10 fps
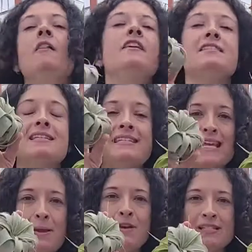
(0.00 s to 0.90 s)
This is the
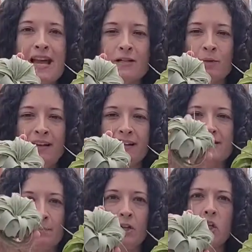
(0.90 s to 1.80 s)
same exact
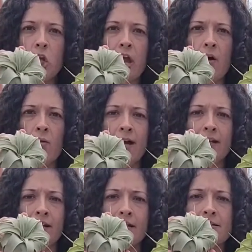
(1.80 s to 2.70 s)
plant, but look at how white
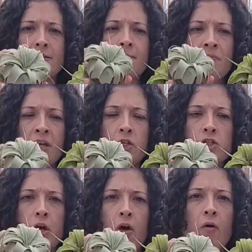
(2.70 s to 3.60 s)
it is.
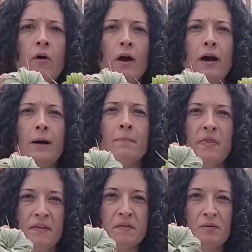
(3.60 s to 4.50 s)
So
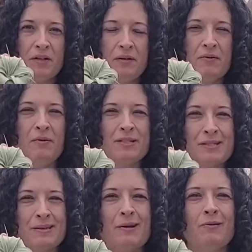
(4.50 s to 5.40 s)
this one will
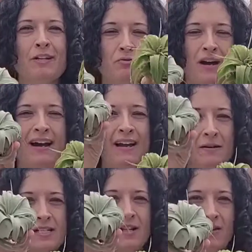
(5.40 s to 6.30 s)
slowly dry
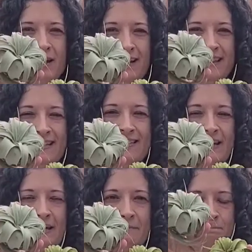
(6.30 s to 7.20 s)
to looking like this
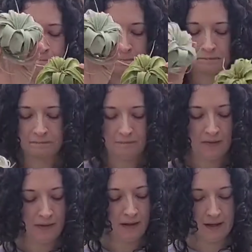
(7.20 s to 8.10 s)
again.
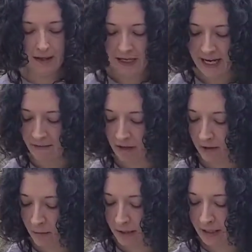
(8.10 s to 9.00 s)
I have
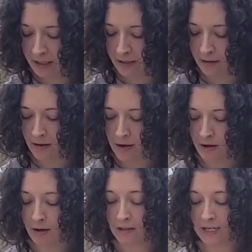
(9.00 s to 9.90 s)
another one in here
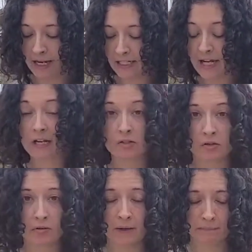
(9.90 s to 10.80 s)
called a
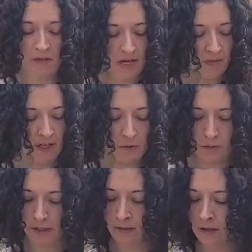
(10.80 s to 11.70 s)
Tectorum. This
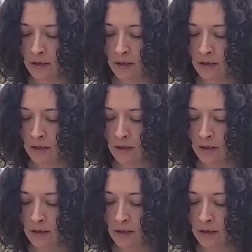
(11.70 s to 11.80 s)
one,